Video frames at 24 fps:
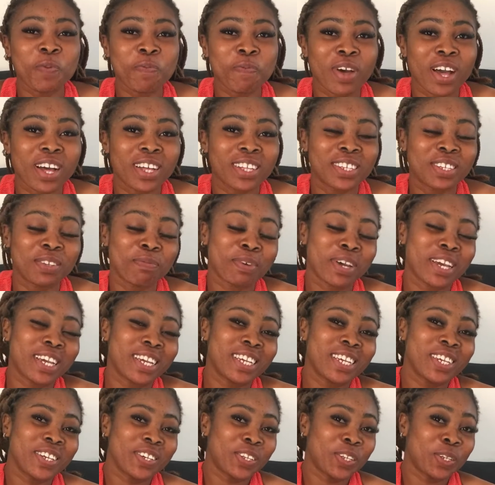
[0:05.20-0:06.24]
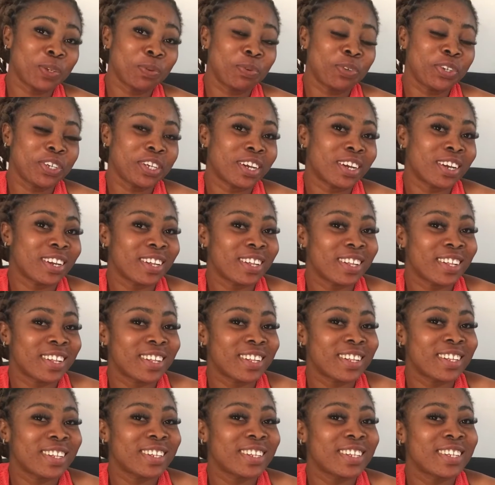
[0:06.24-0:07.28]
back to my youtube
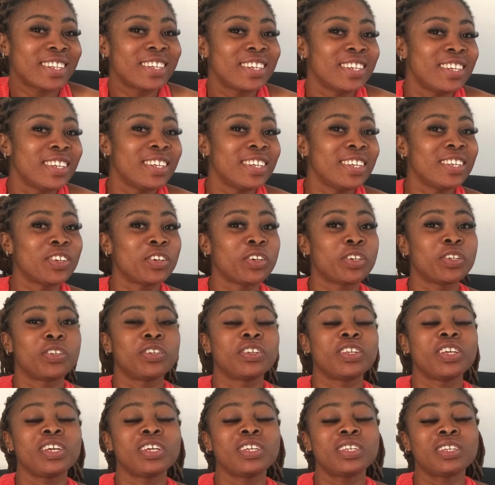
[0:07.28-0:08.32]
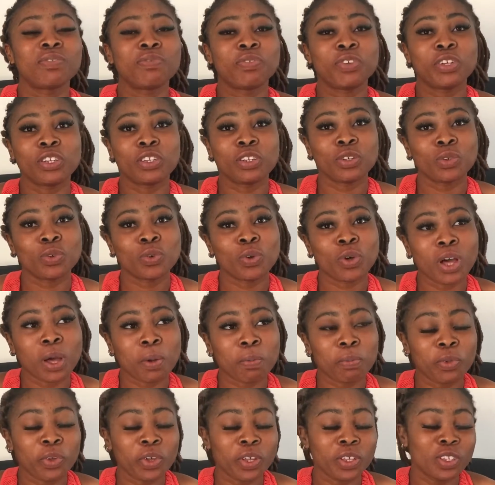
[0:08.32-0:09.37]
channel so in today's video
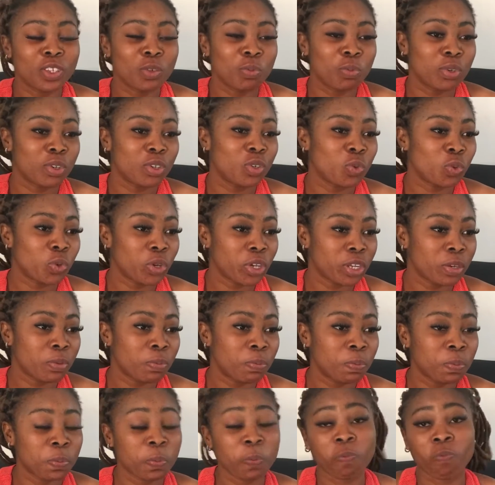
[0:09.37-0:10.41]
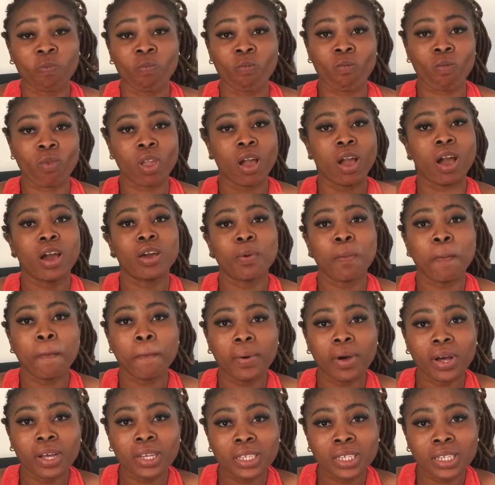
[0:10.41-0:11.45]
i'm going to be doing an
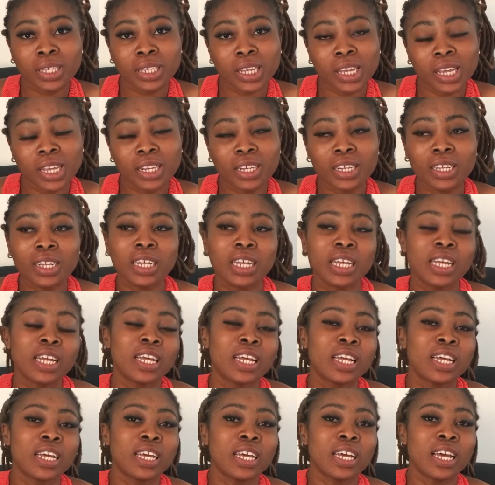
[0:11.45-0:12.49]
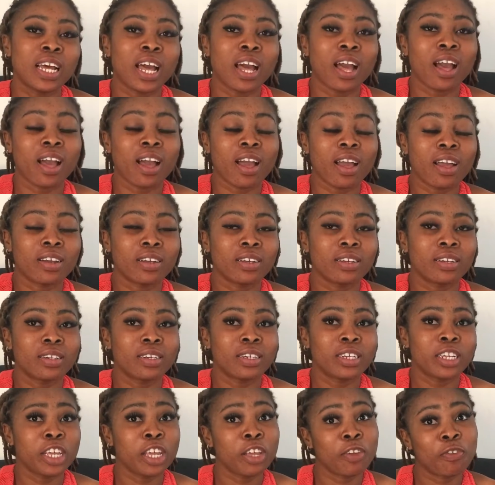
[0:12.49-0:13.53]
unboxing and
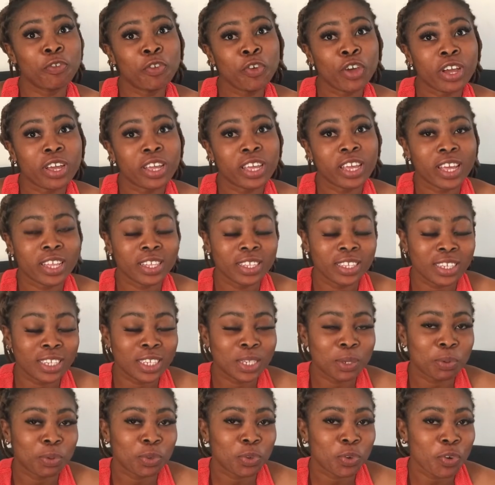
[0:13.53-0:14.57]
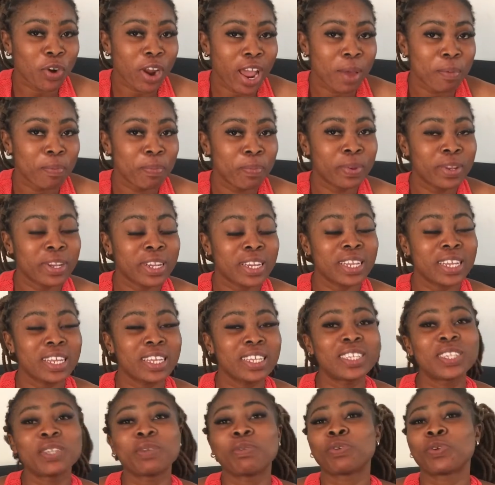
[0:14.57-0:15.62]
if you are yet to subscribe
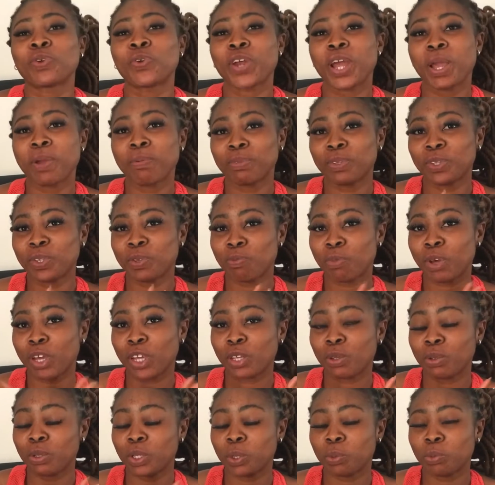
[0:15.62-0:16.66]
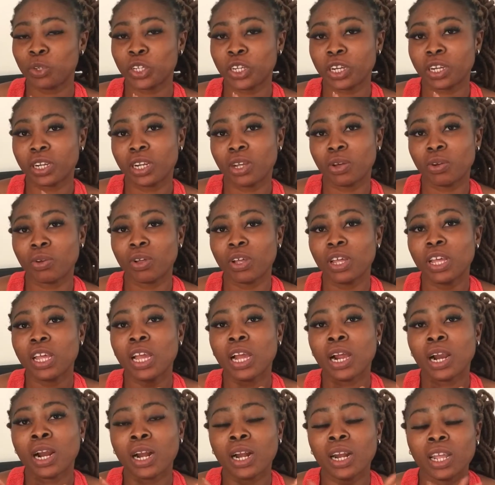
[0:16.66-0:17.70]
please subscribe to my youtube channel
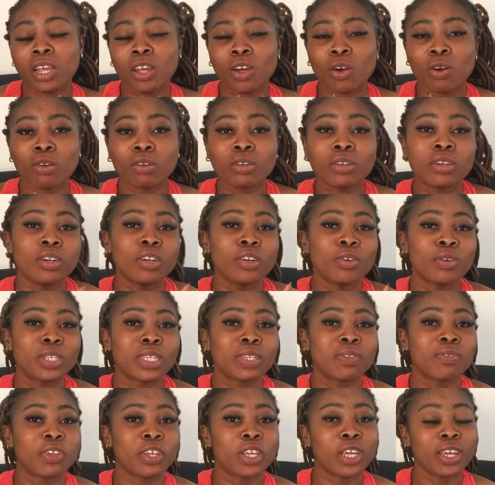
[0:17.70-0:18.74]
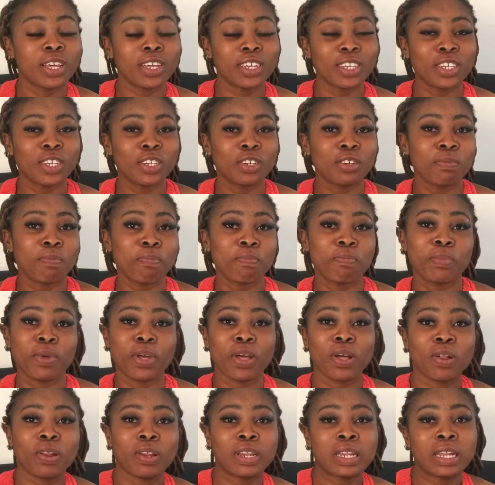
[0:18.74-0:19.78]
click on the notification
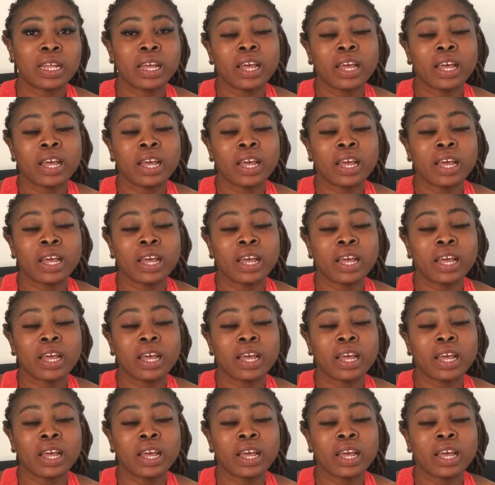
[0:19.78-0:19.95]
bell